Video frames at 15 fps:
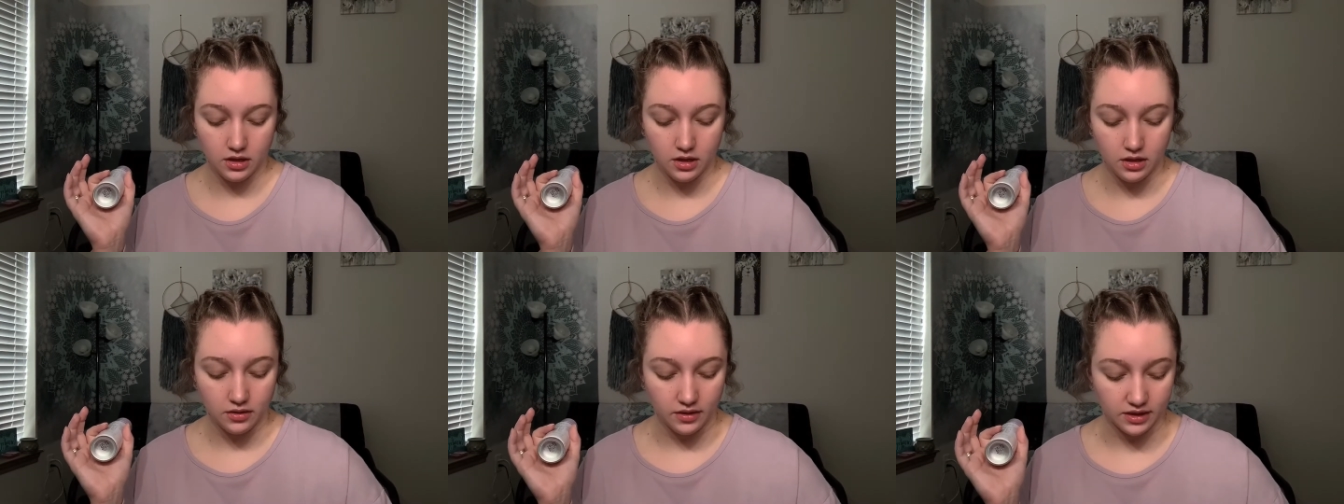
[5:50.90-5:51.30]

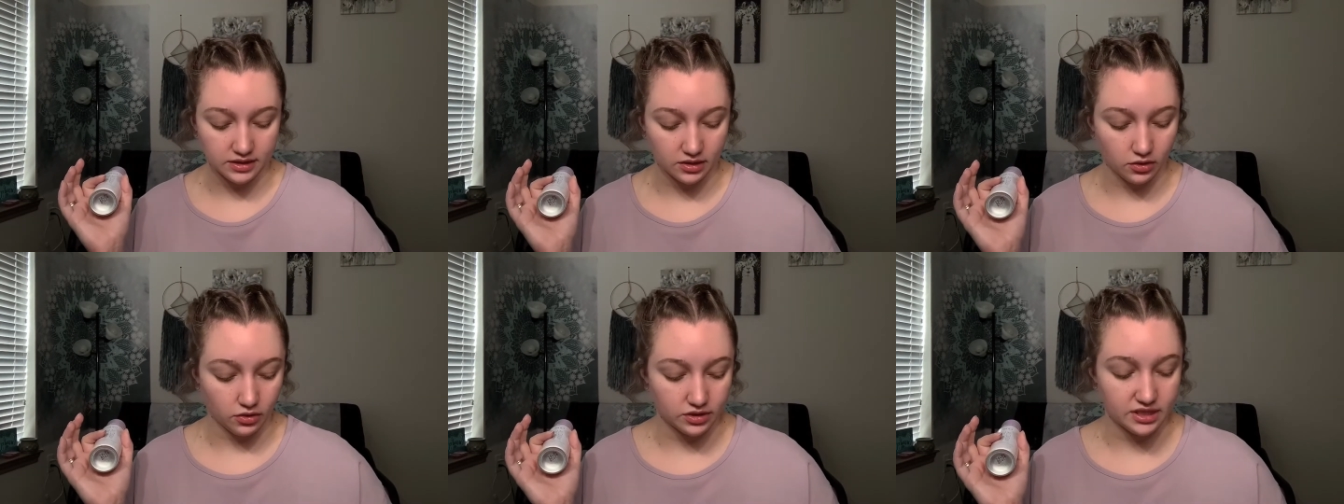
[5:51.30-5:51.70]
this
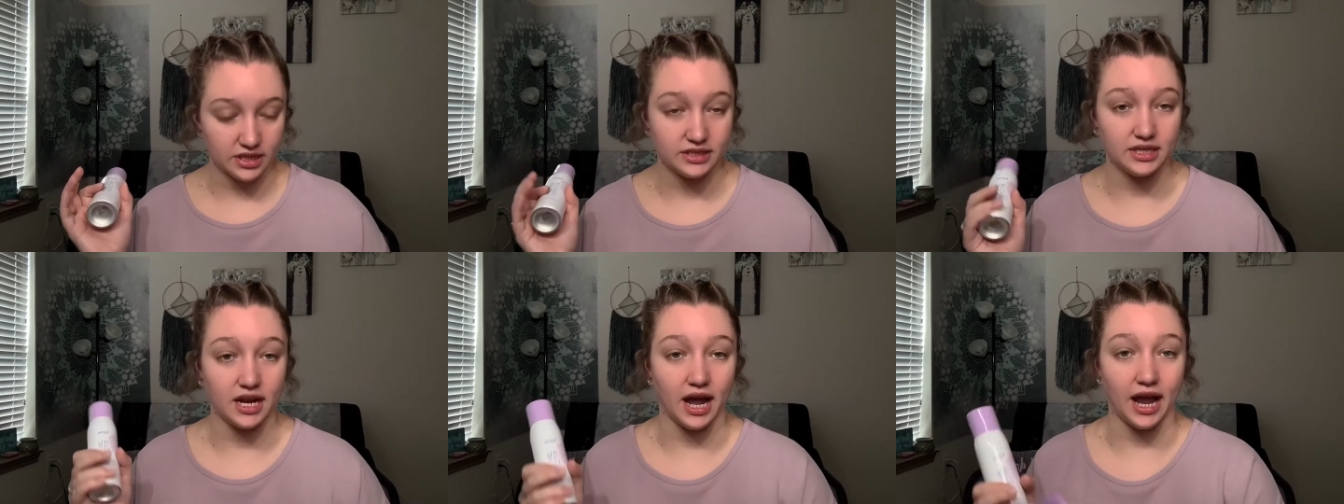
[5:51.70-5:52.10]
little
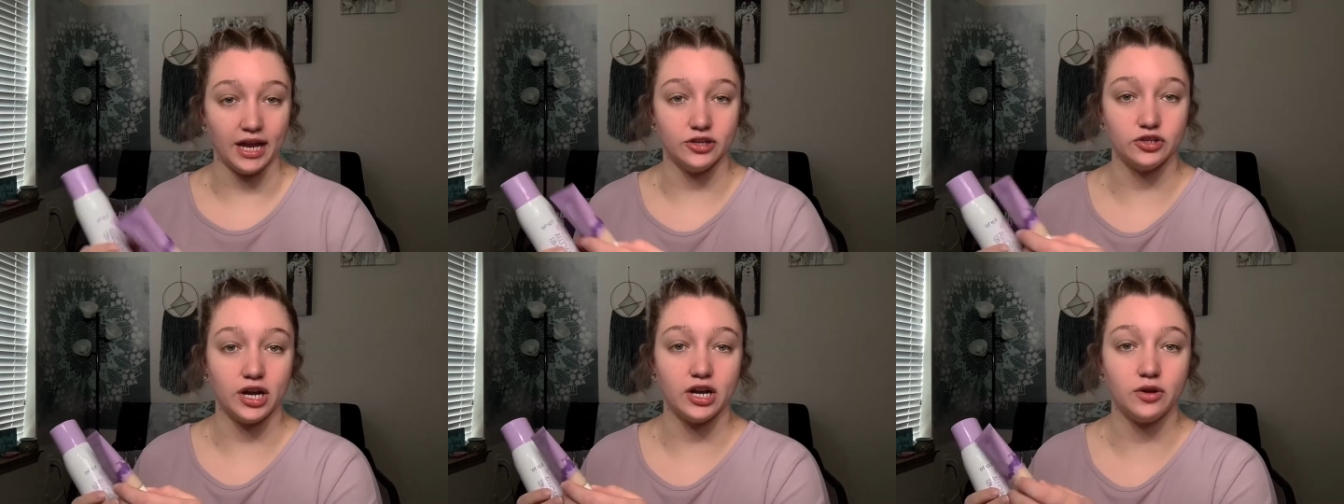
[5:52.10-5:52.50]
tinted
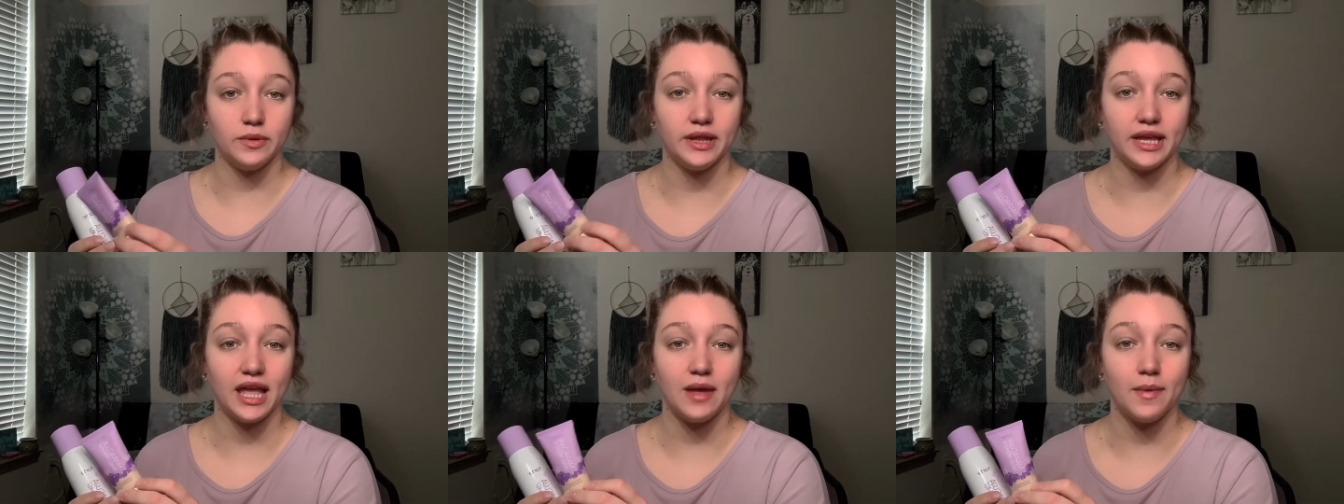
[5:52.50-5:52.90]
hydrator
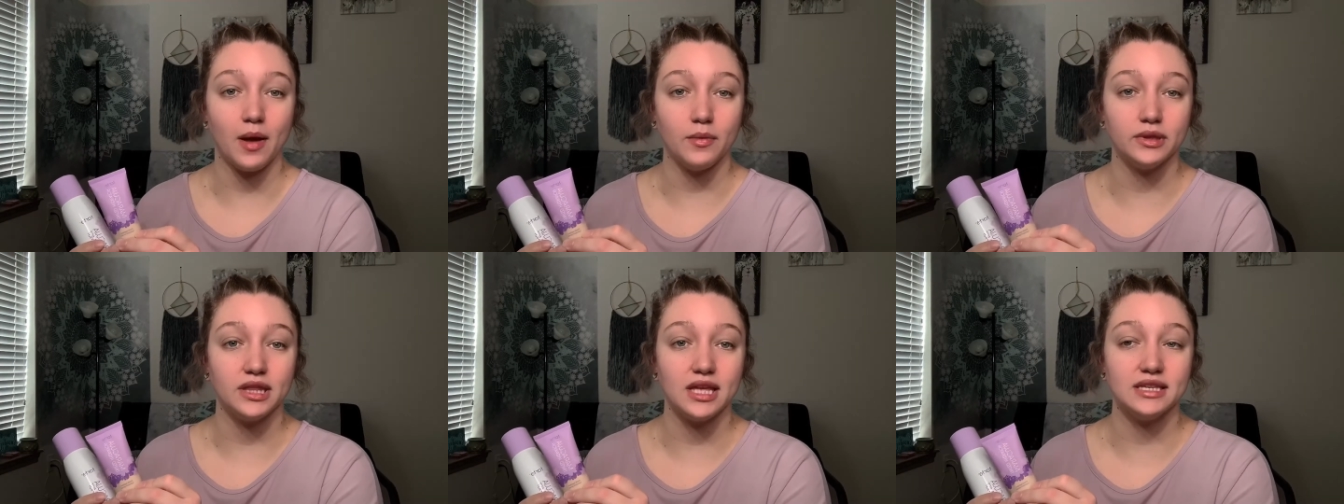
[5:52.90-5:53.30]
when they came
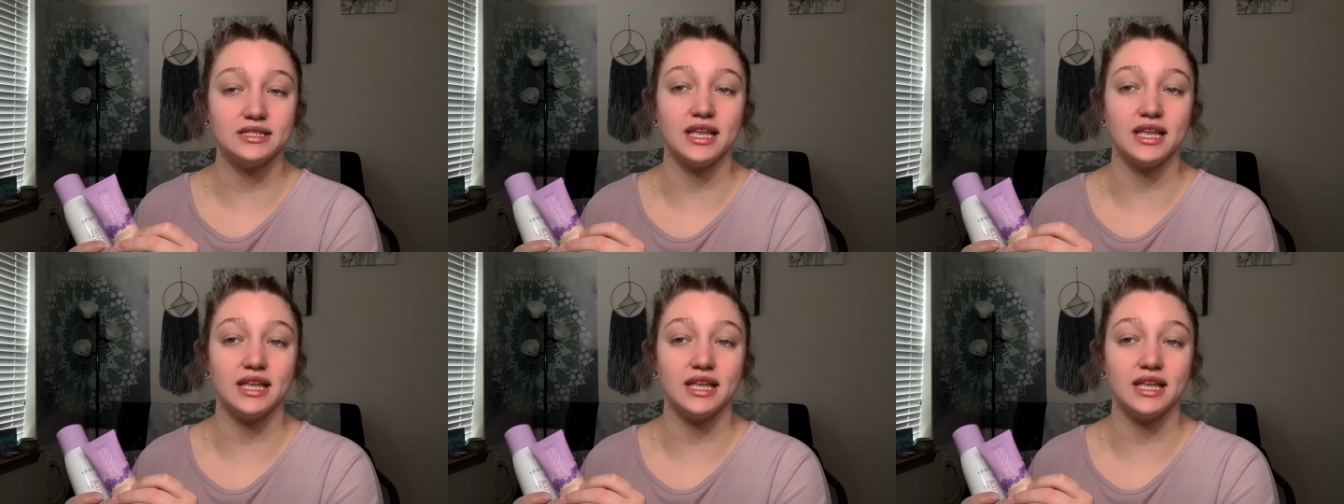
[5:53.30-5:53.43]
out with this,